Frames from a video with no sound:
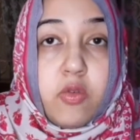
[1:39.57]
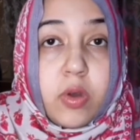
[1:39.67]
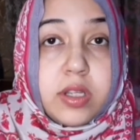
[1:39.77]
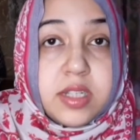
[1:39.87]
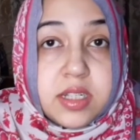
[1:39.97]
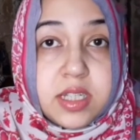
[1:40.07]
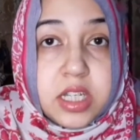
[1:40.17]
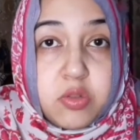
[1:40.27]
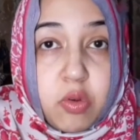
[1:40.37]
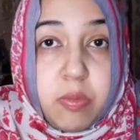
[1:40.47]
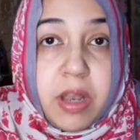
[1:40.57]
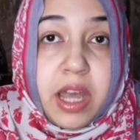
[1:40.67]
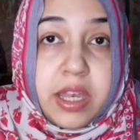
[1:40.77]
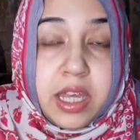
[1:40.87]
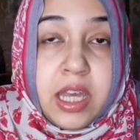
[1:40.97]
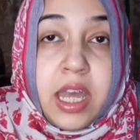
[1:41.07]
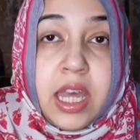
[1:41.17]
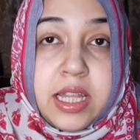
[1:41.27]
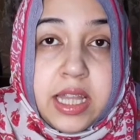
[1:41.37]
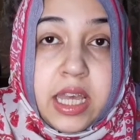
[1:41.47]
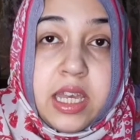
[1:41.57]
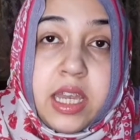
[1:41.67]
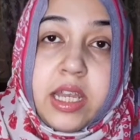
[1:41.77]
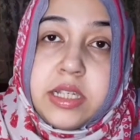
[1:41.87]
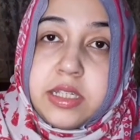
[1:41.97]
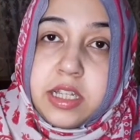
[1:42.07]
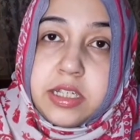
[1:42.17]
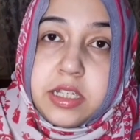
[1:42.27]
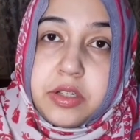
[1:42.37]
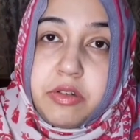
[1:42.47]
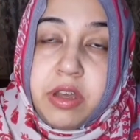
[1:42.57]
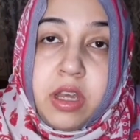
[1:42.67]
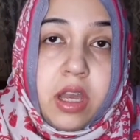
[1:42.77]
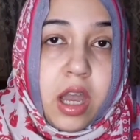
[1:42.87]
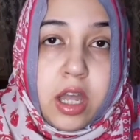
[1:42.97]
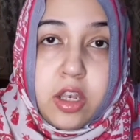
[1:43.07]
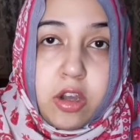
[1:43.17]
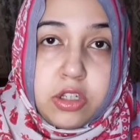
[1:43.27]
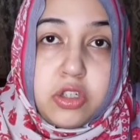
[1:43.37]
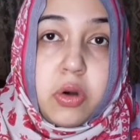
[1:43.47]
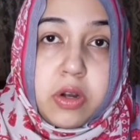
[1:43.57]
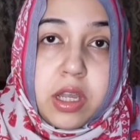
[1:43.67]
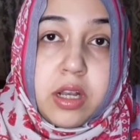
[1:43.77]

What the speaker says: For a successful planning, thinking is necessary and not talking